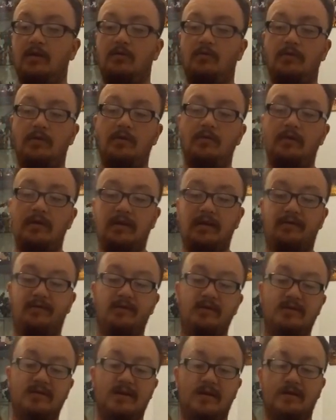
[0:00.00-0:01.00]
You know, the only
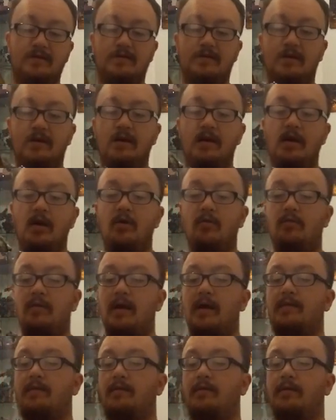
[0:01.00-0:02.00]
difference is,
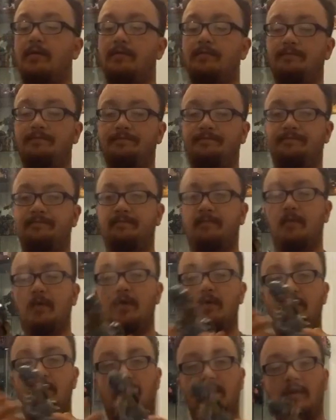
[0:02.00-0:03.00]
rather than
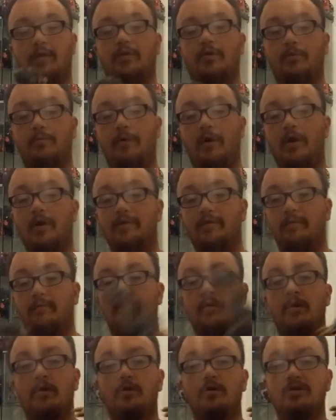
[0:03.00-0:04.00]
the under part of
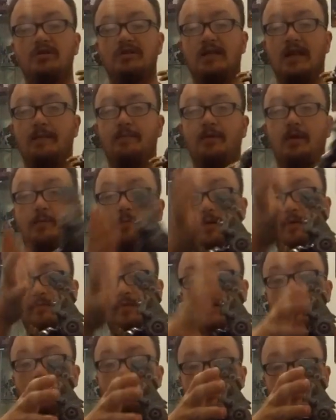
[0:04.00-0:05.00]
them stepping up
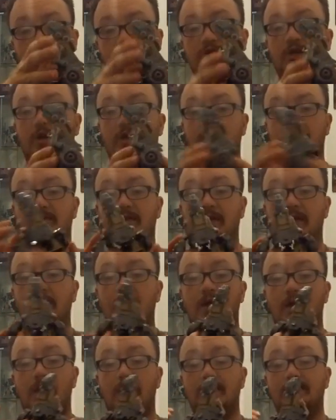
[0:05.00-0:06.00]
and becoming the chest,
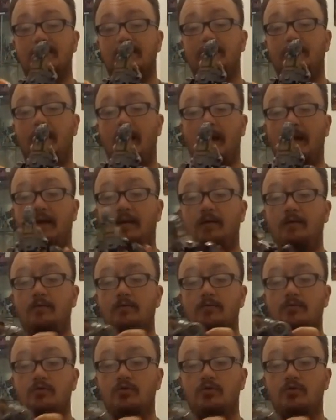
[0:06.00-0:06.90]
it's at the back.